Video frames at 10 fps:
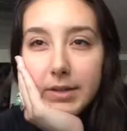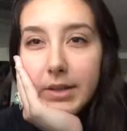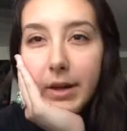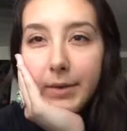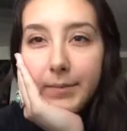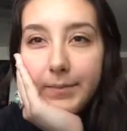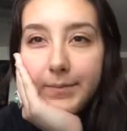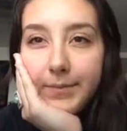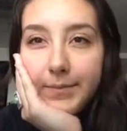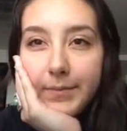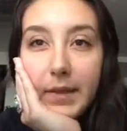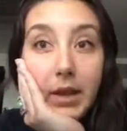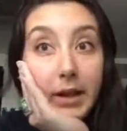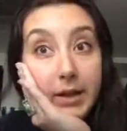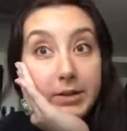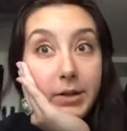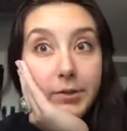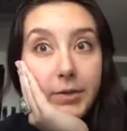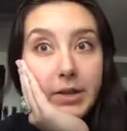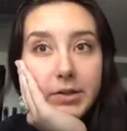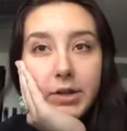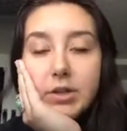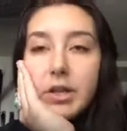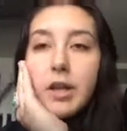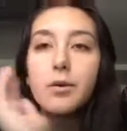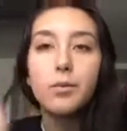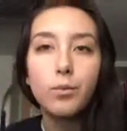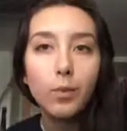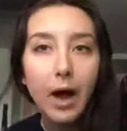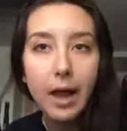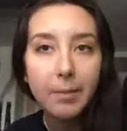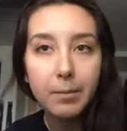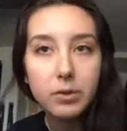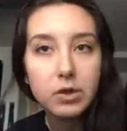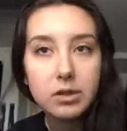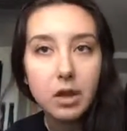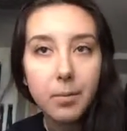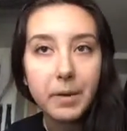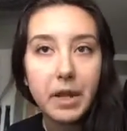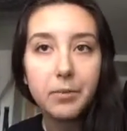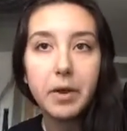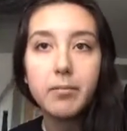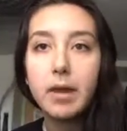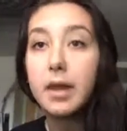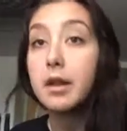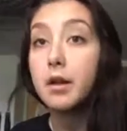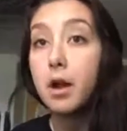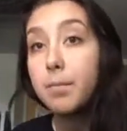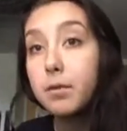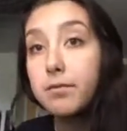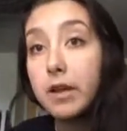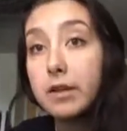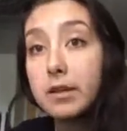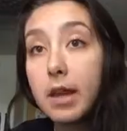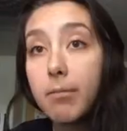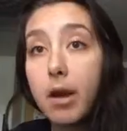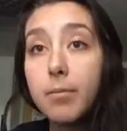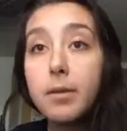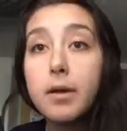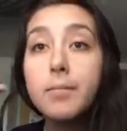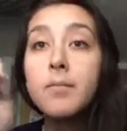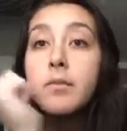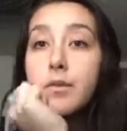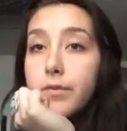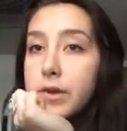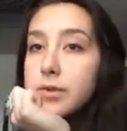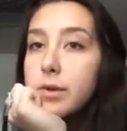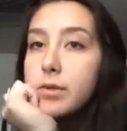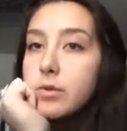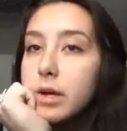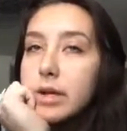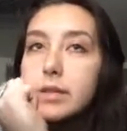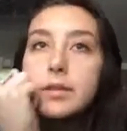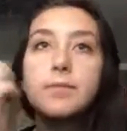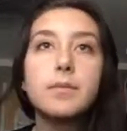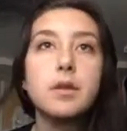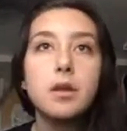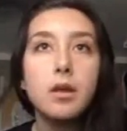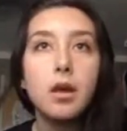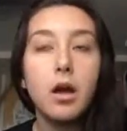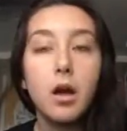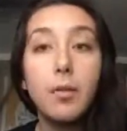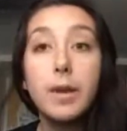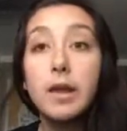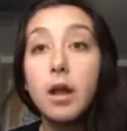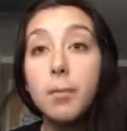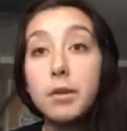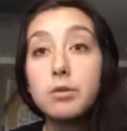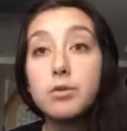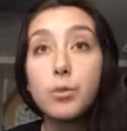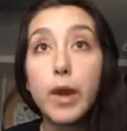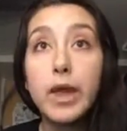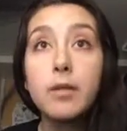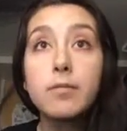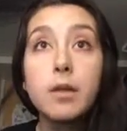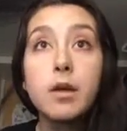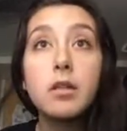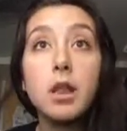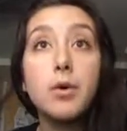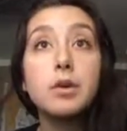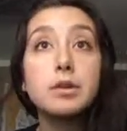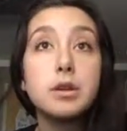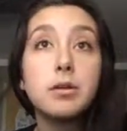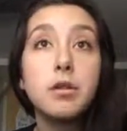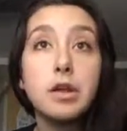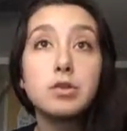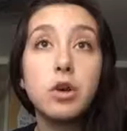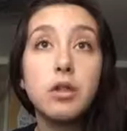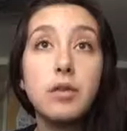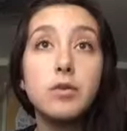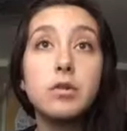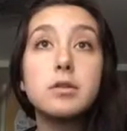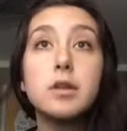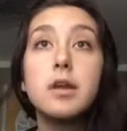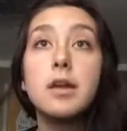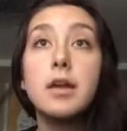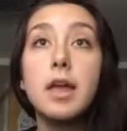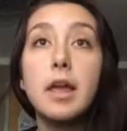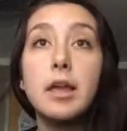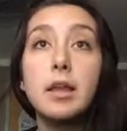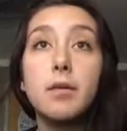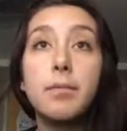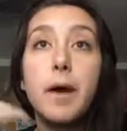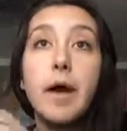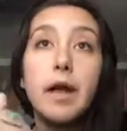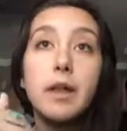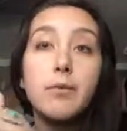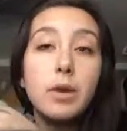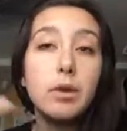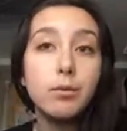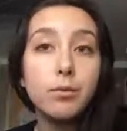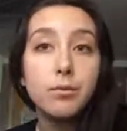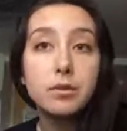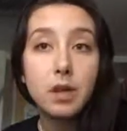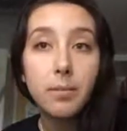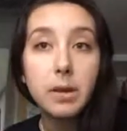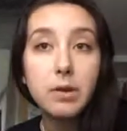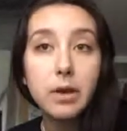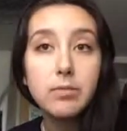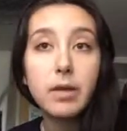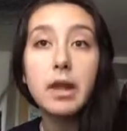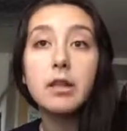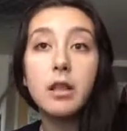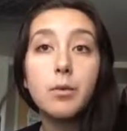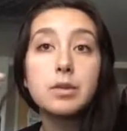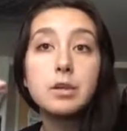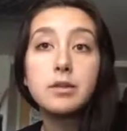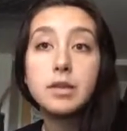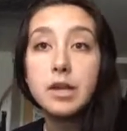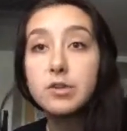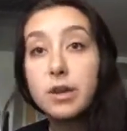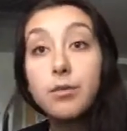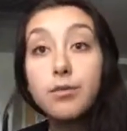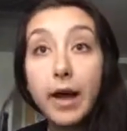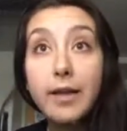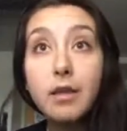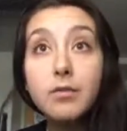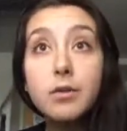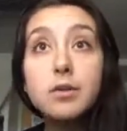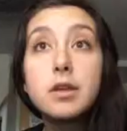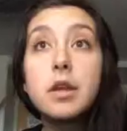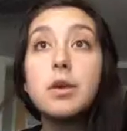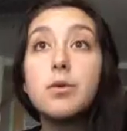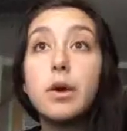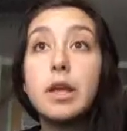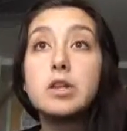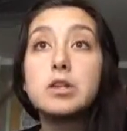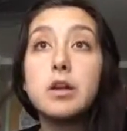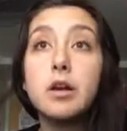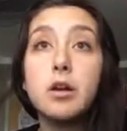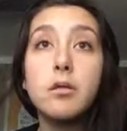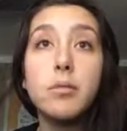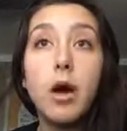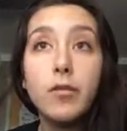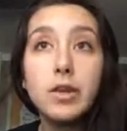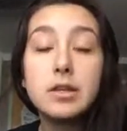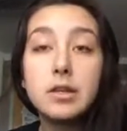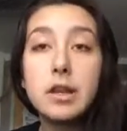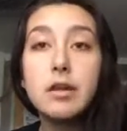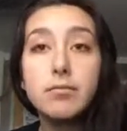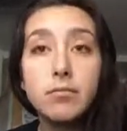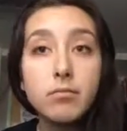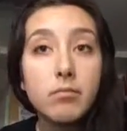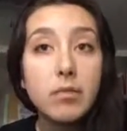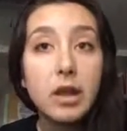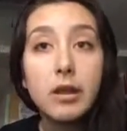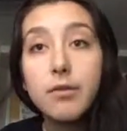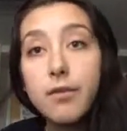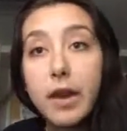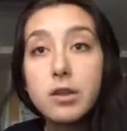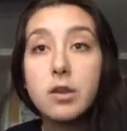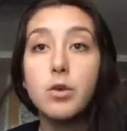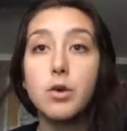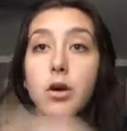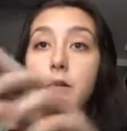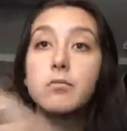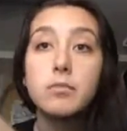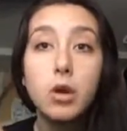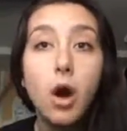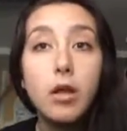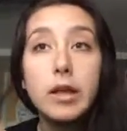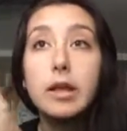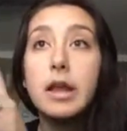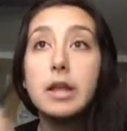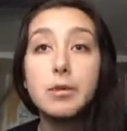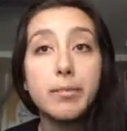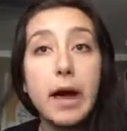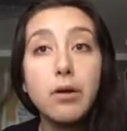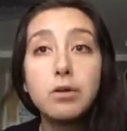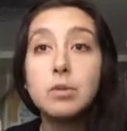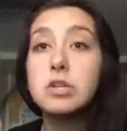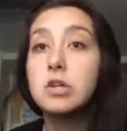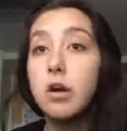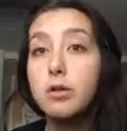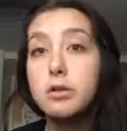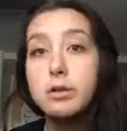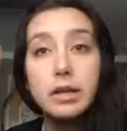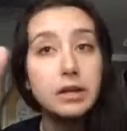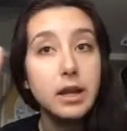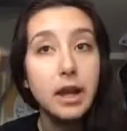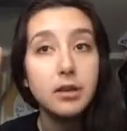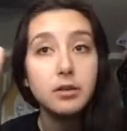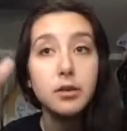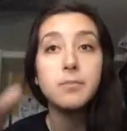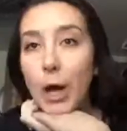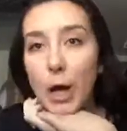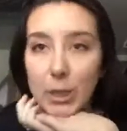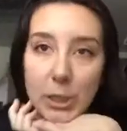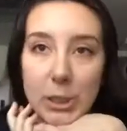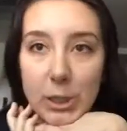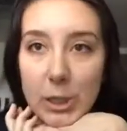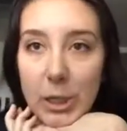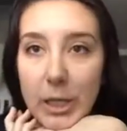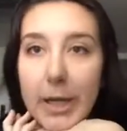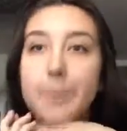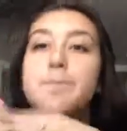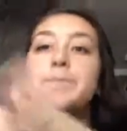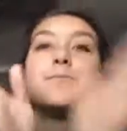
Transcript: So, I started researching why people should stop eating red meat, and a couple of things came up. The first one was it can help you lose weight, lowers your cholesterol levels, and when you stop eating red meat, it lowers your saturated fat levels, which obviously can affect your colon and your bowels, which can also lead to cancer. Additionally,